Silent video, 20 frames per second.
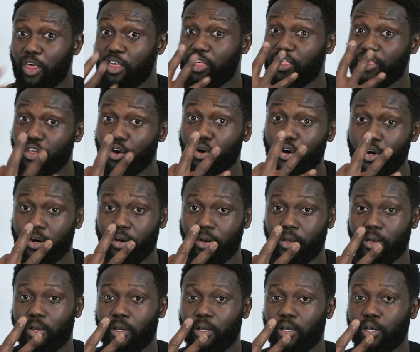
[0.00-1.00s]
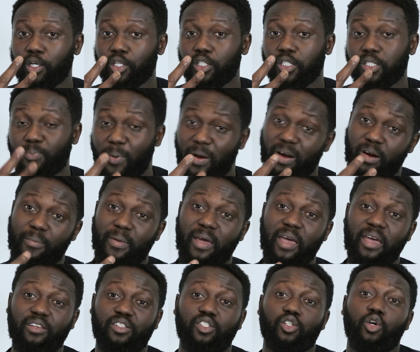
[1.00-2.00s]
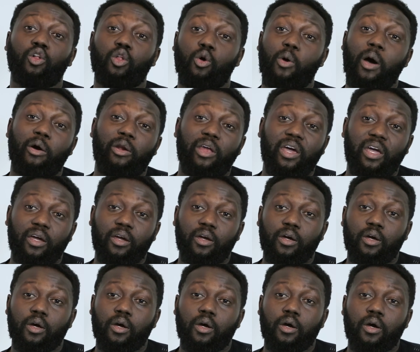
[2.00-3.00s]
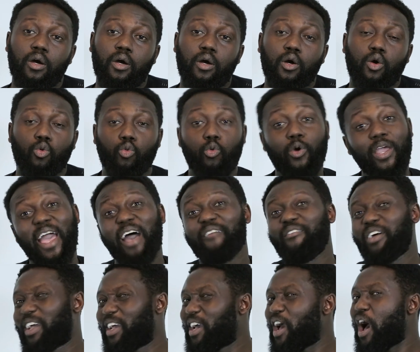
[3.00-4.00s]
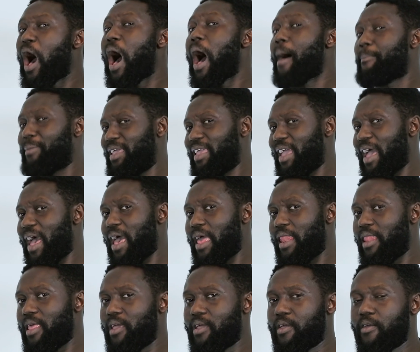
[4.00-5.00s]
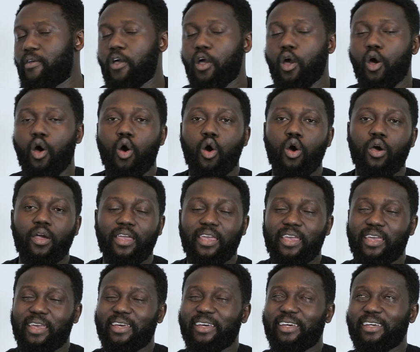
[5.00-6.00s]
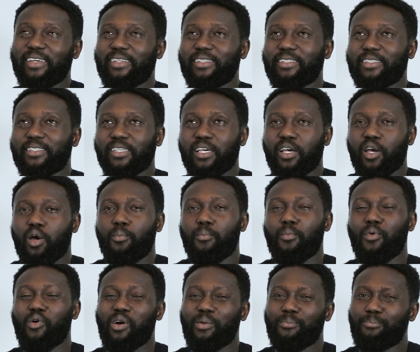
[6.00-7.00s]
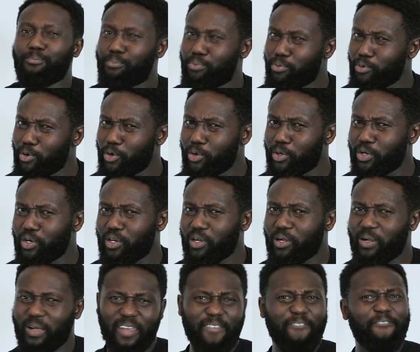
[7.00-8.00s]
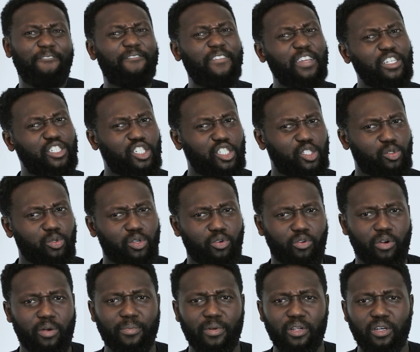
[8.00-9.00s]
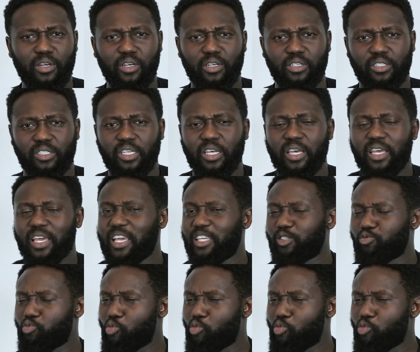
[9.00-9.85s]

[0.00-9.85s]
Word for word: the third Spider-Man solo outing, we have a copycat. He is more brutal and vicious with criminals. His